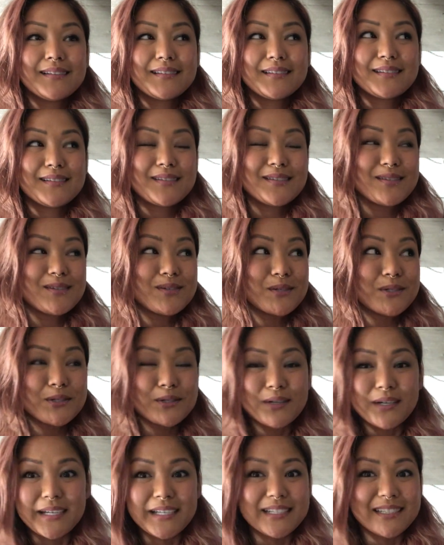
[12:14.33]

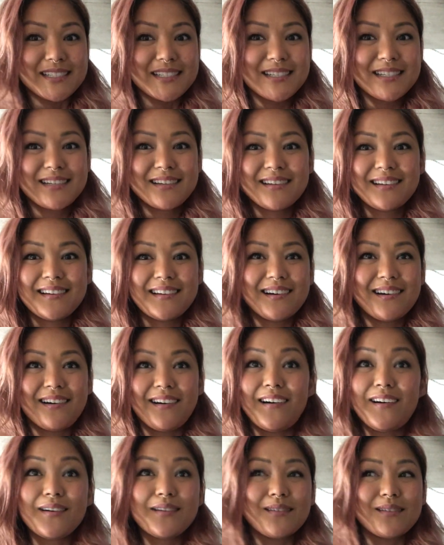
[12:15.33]
storage,
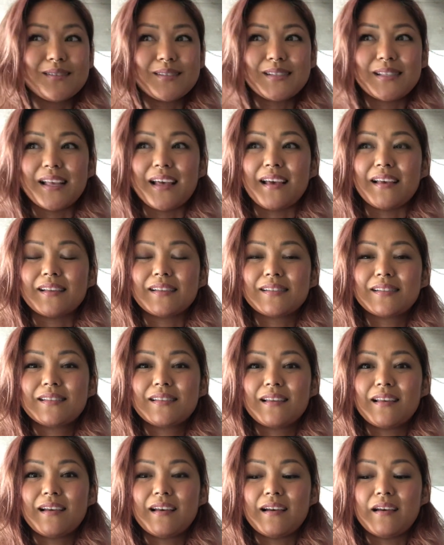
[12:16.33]
all those things.
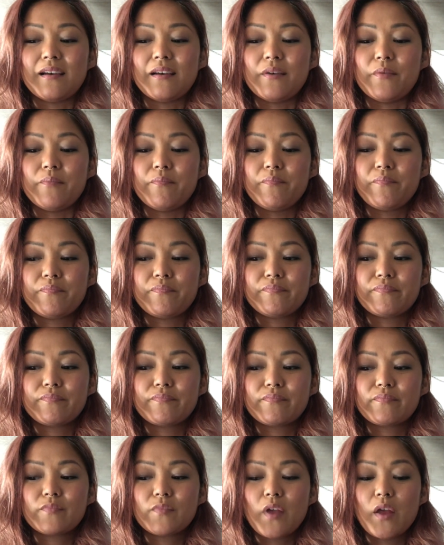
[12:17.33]

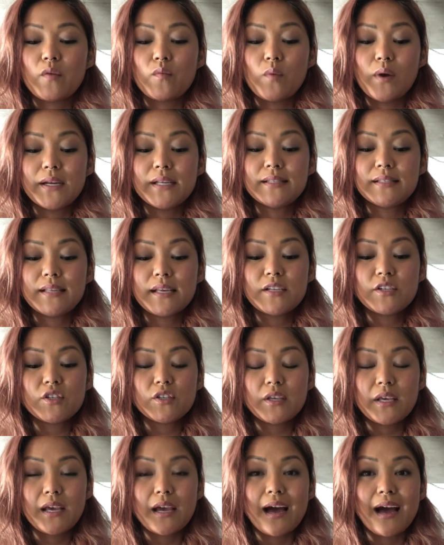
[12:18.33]
And when
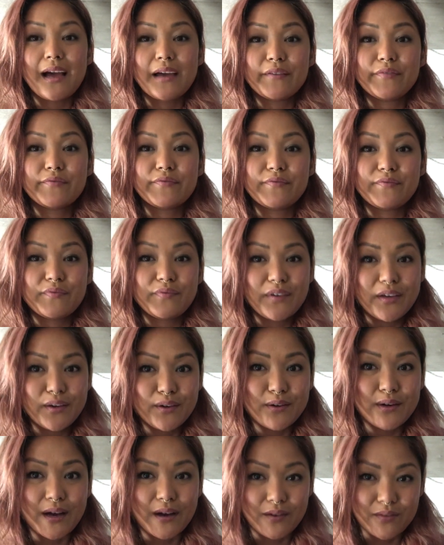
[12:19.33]
essentially I
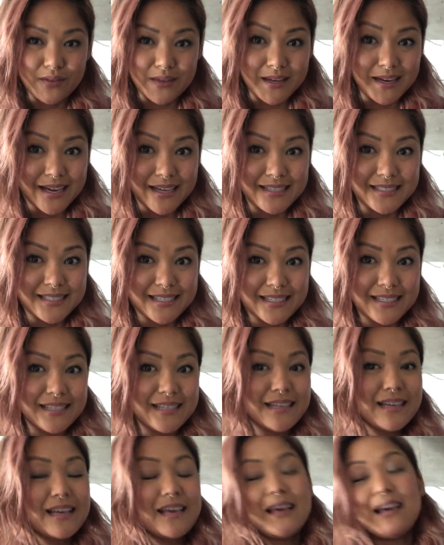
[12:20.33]
figured out that I did
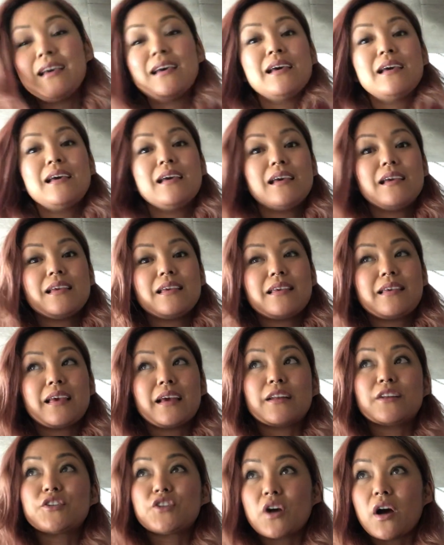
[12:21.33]

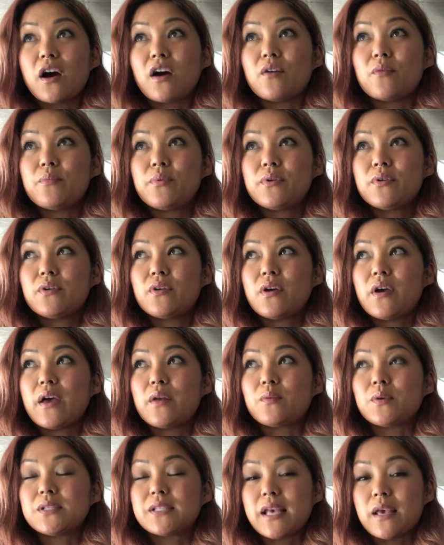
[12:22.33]
get a job and
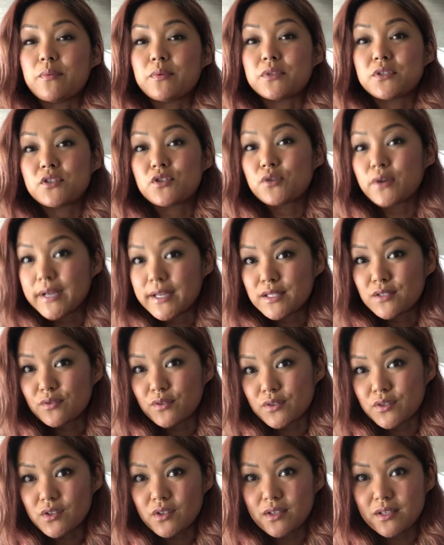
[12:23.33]
was able to
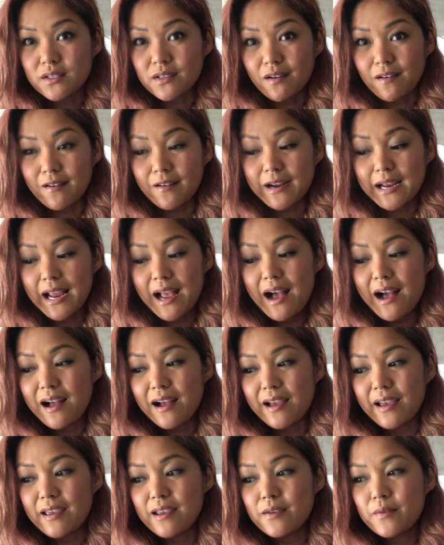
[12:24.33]
transfer to this
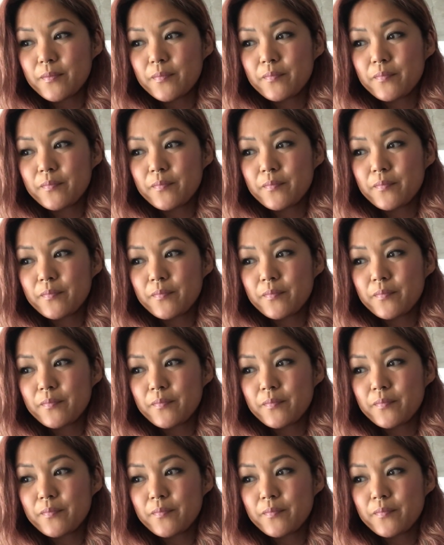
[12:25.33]
REI,